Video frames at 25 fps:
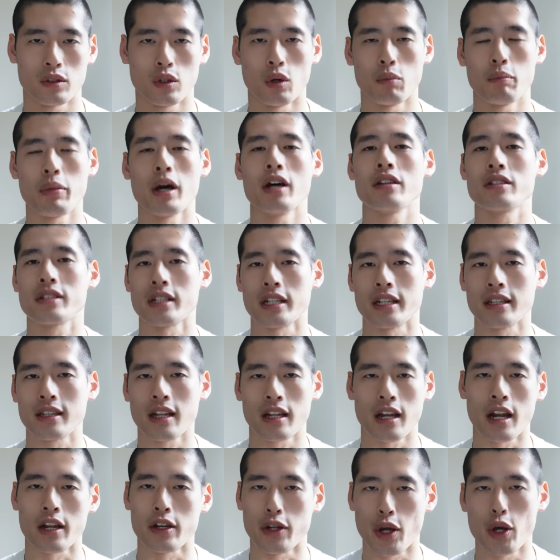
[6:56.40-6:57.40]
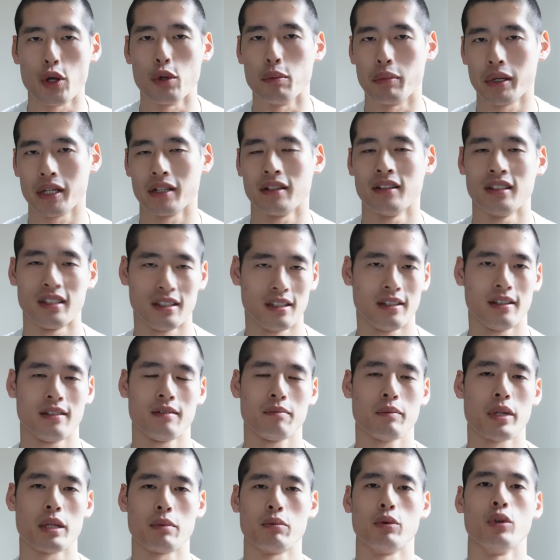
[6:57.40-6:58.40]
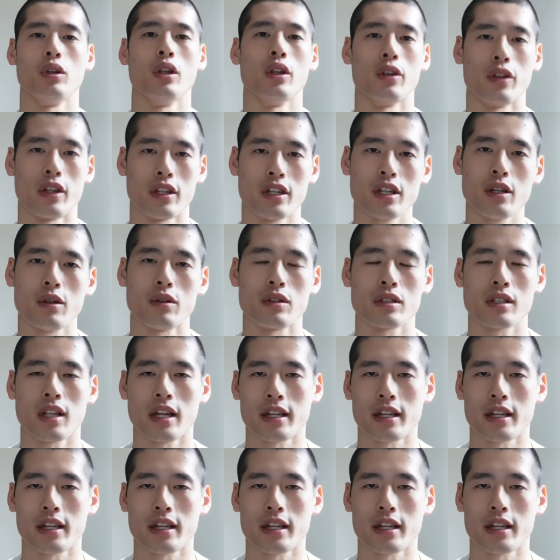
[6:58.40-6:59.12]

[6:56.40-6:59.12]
not personally that I know, but people on the news